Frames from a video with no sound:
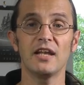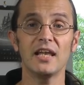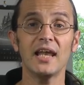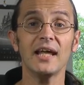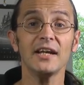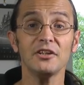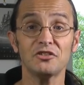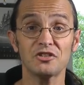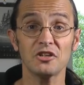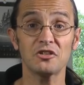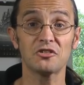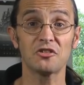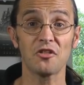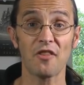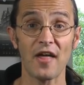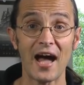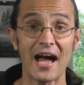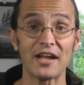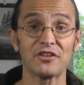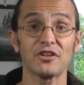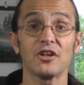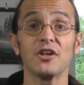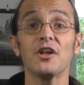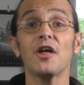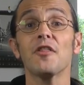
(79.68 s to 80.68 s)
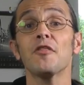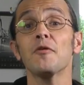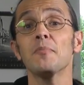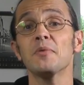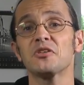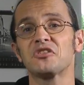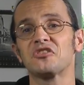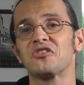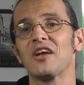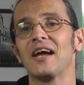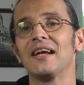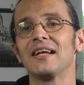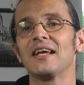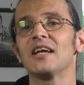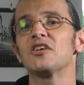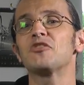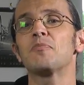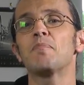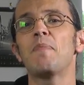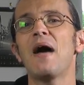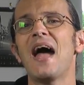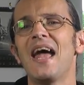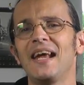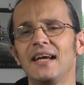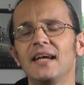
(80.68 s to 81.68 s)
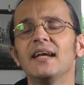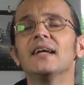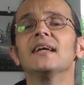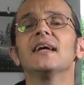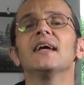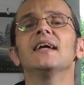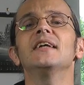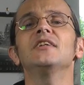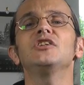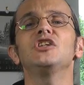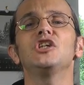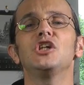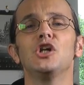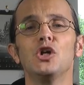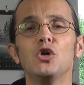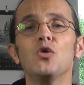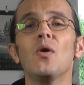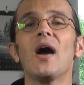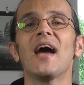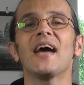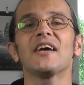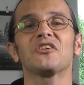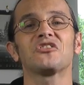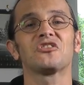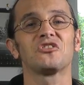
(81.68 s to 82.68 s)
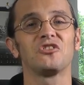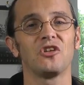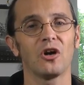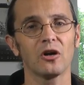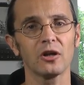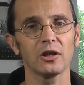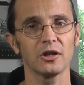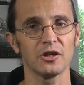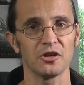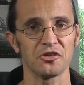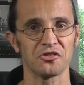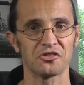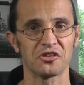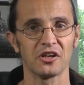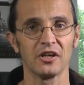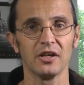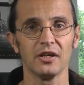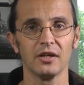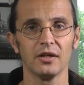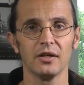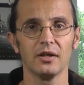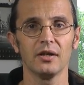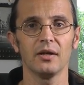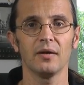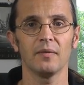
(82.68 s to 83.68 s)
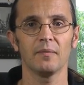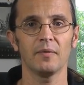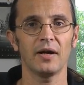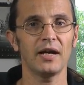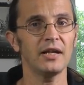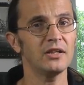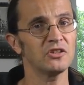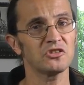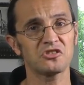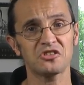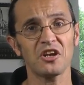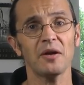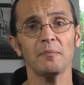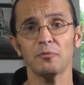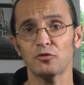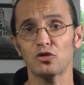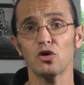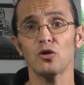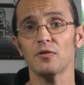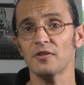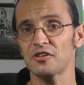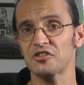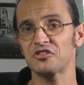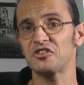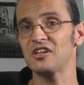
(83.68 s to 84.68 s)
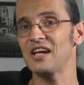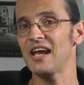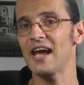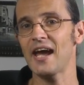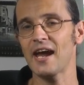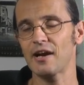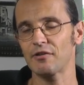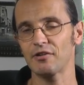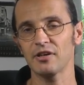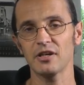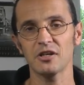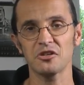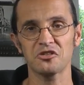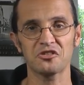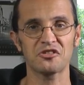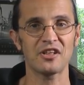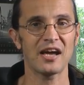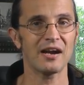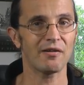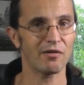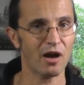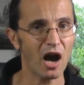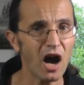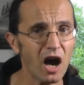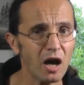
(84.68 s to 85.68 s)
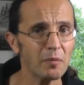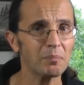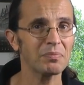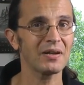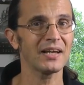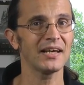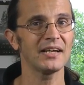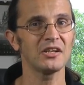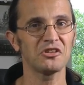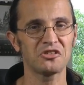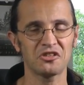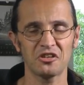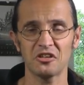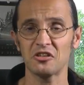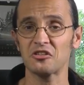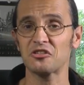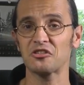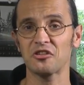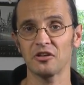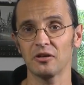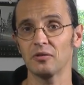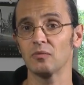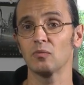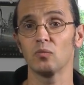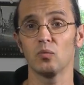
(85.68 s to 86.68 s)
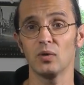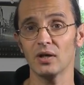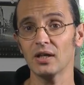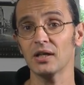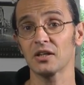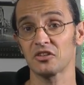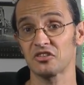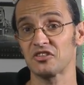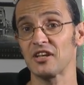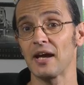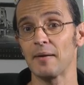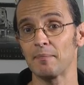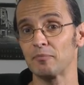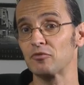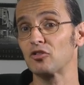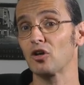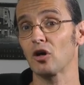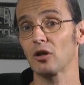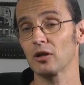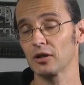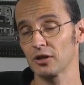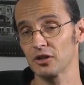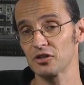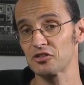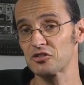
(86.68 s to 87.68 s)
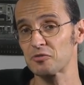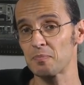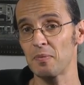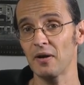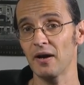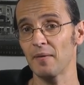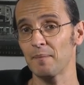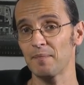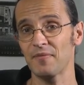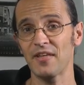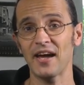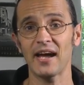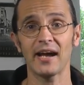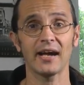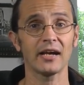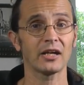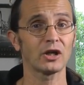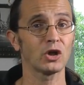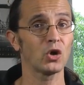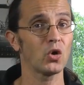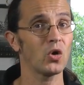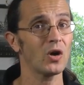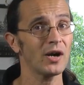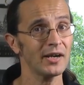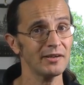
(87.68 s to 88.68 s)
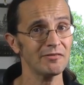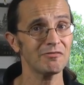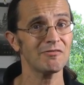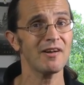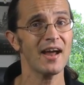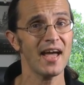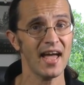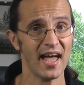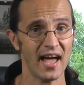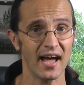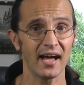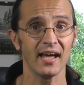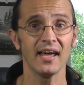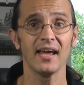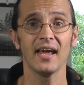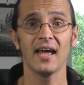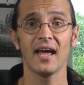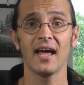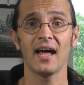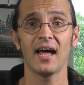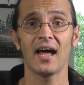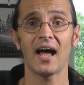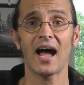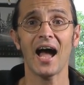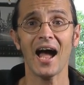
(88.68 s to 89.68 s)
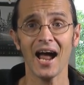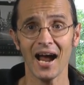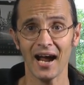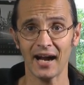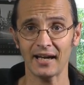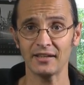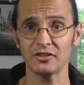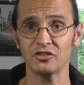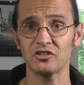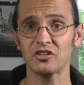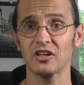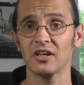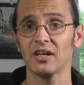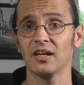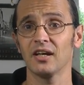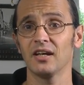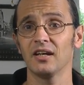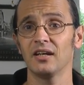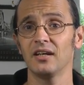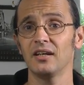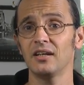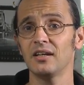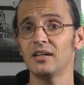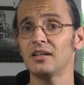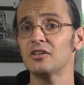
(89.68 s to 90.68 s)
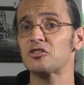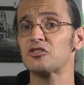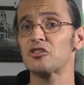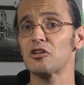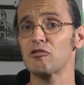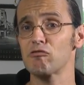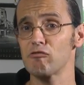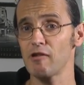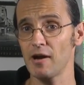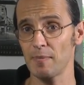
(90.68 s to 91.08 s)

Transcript: Related to that, another mistake is paying in US dollars. In some touristy areas, there are places that will accept dollars, but they're quite rare, and it's a